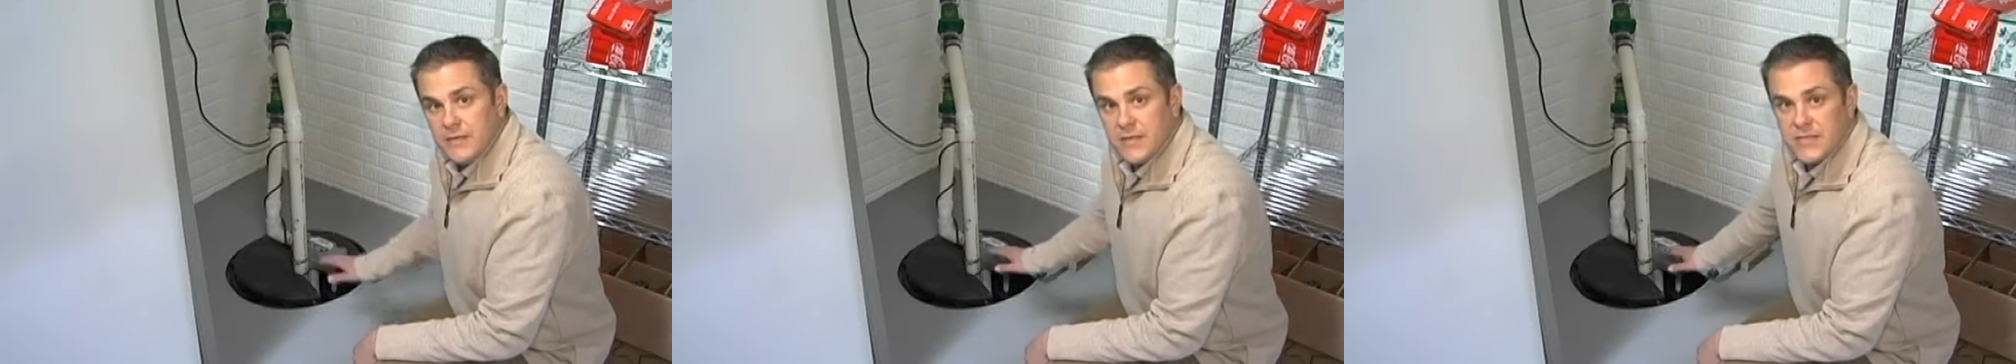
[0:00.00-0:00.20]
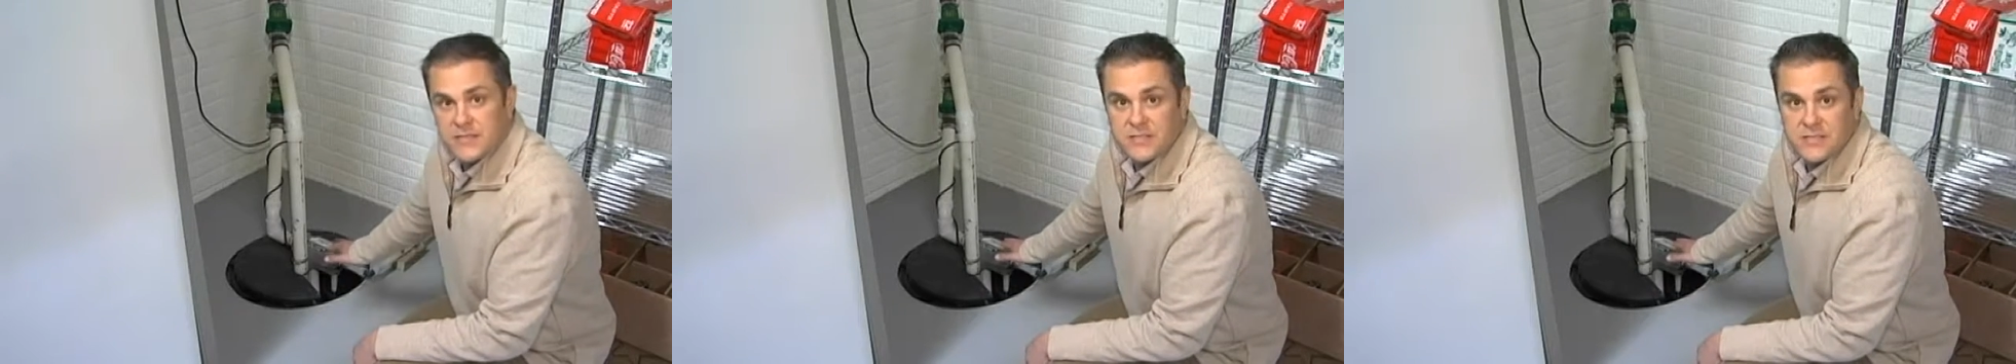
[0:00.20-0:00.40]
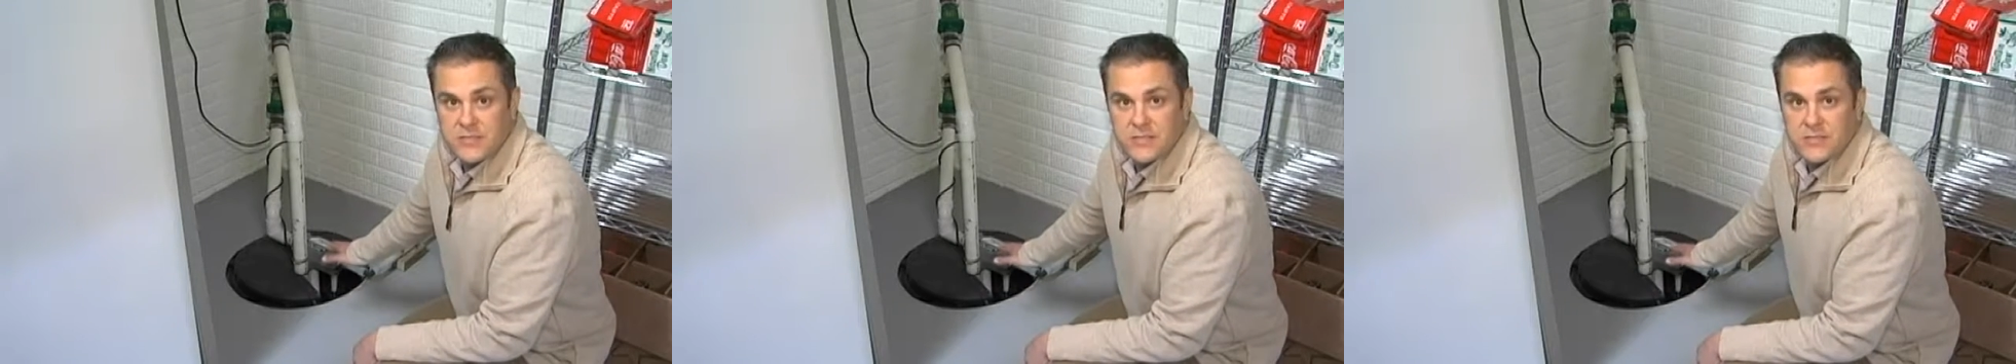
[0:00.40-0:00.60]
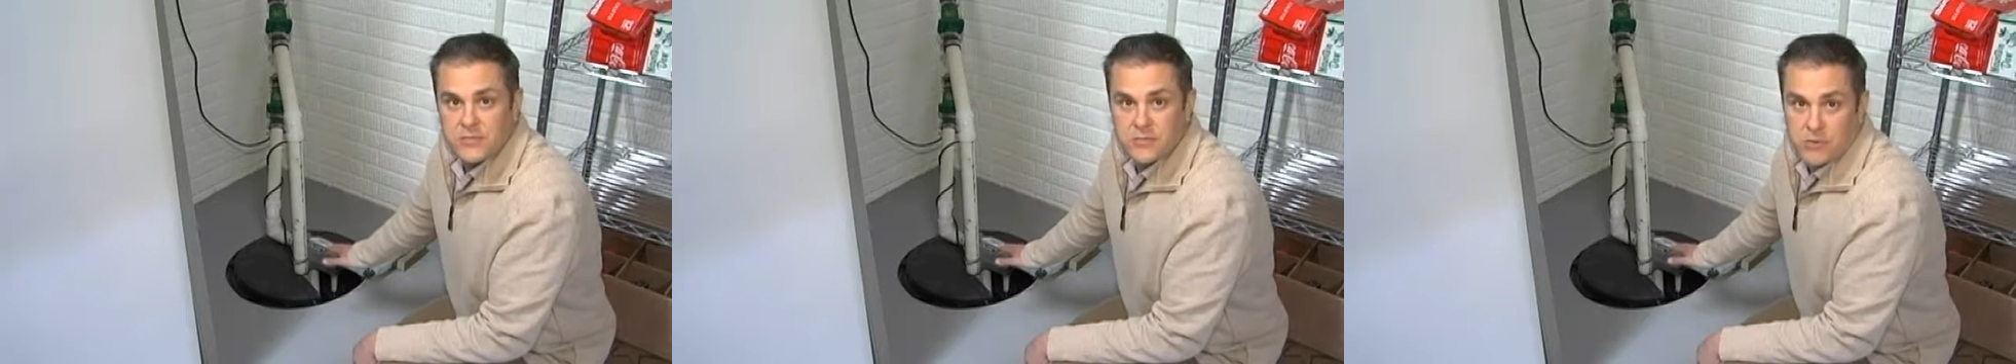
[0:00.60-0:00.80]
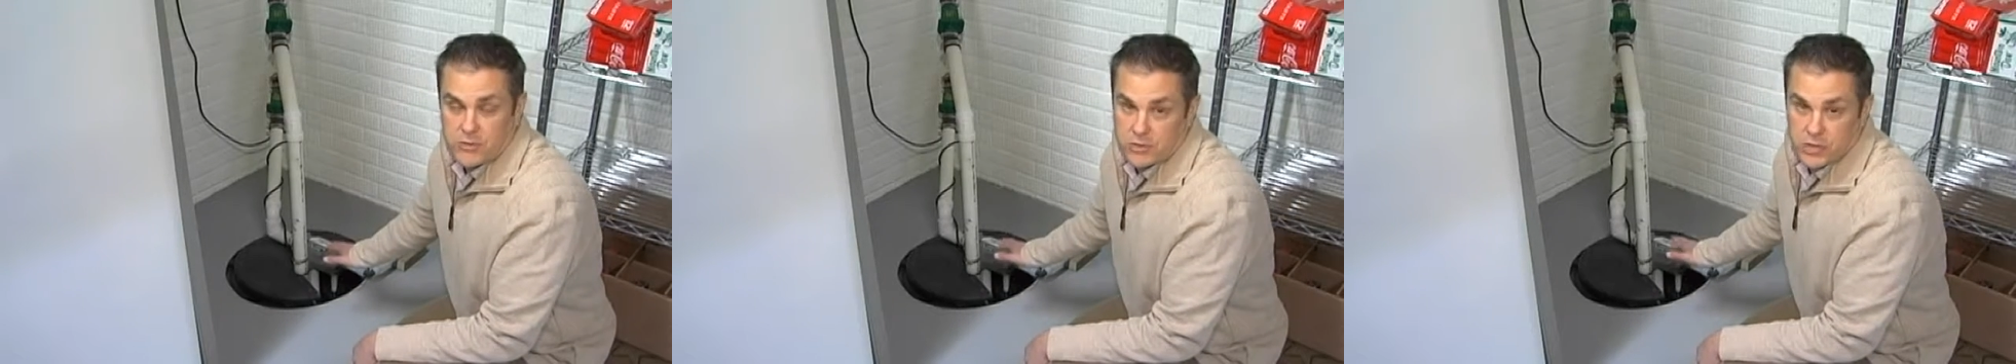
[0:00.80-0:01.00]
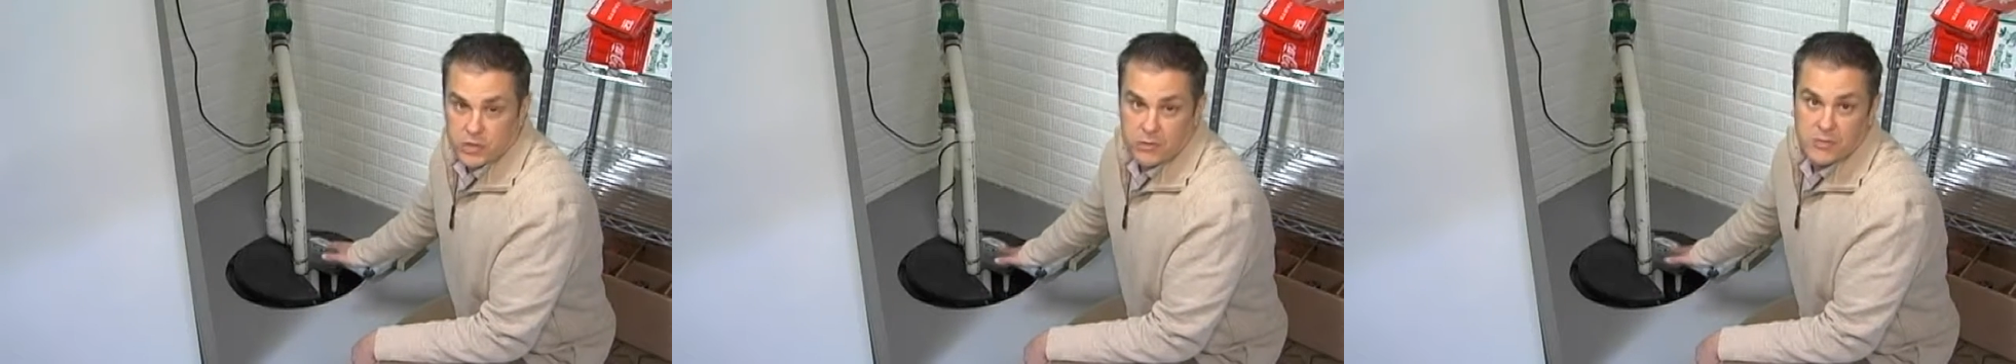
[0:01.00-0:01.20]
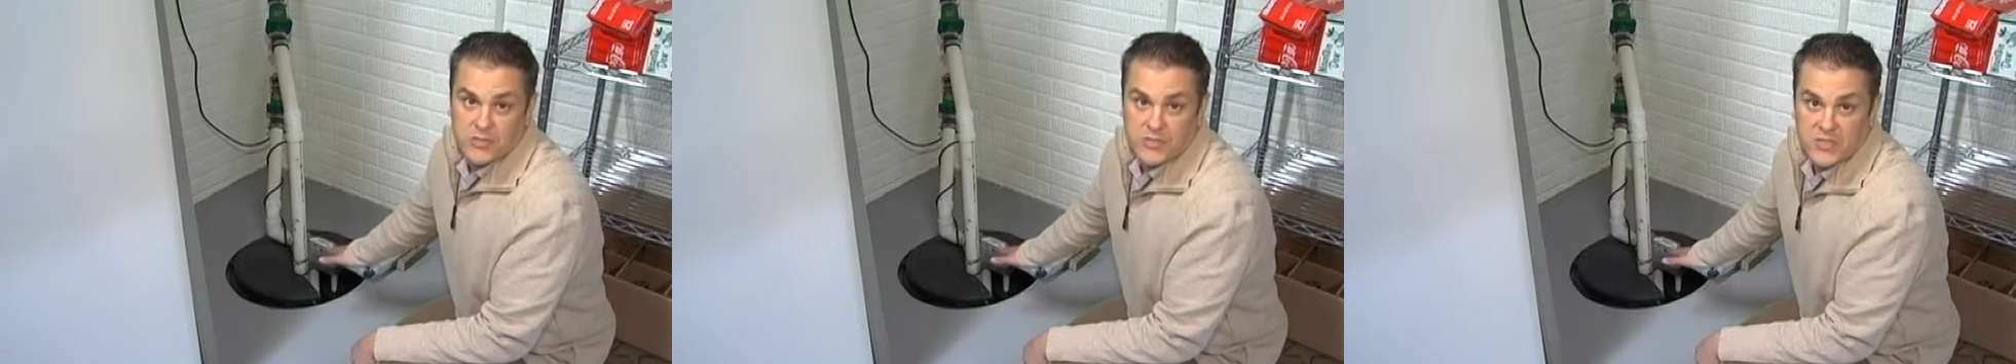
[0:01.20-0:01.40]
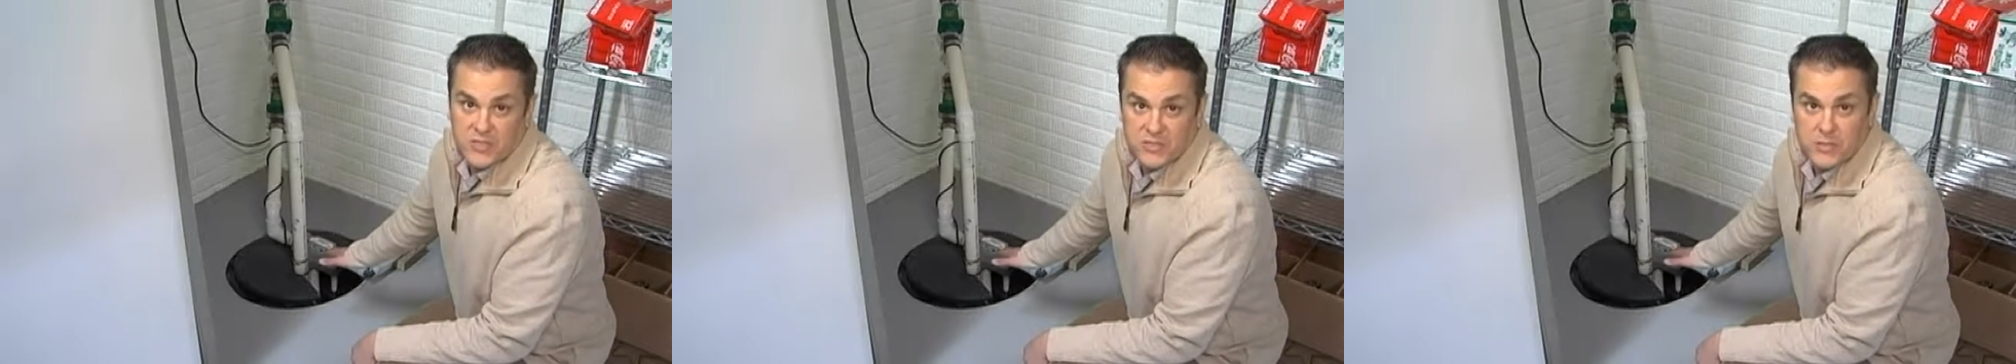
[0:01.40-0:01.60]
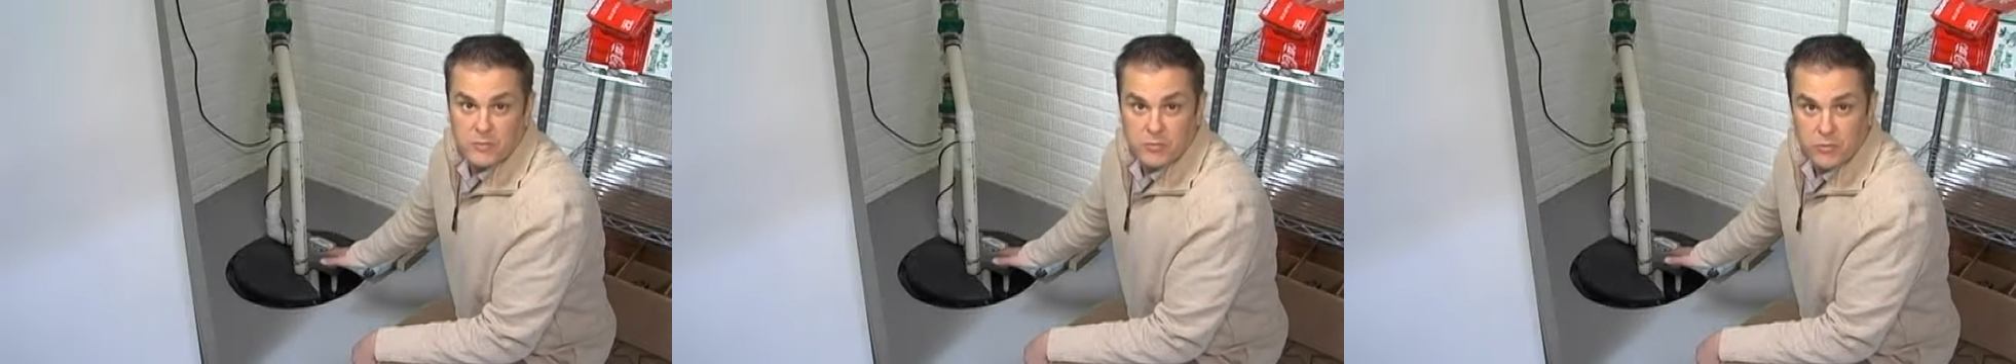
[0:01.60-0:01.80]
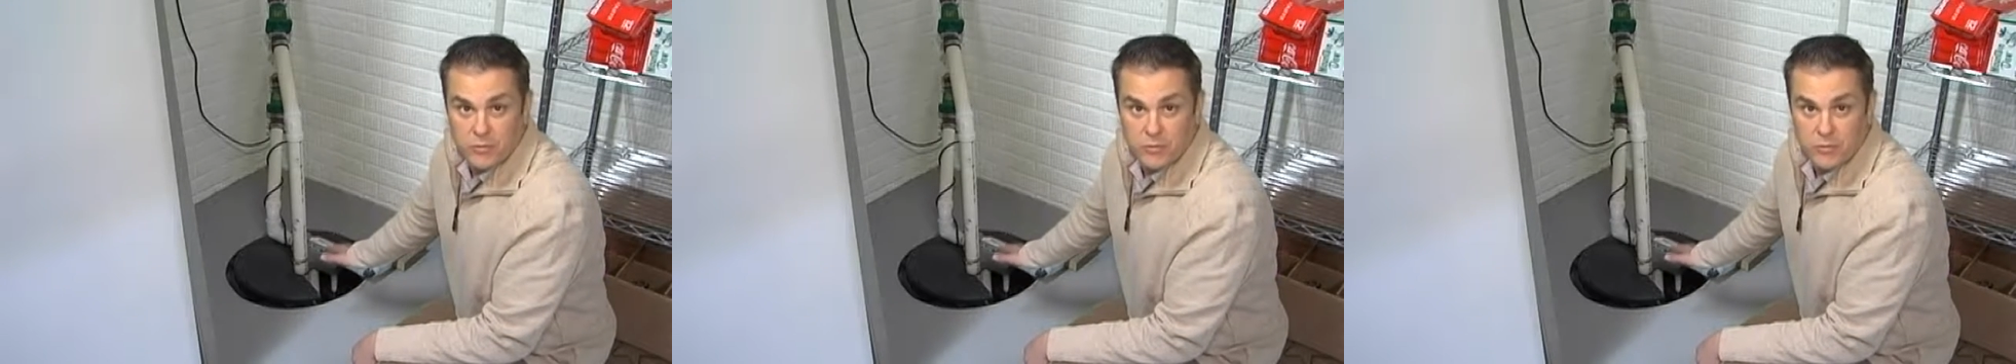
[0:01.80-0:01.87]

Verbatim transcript: This is your insurance system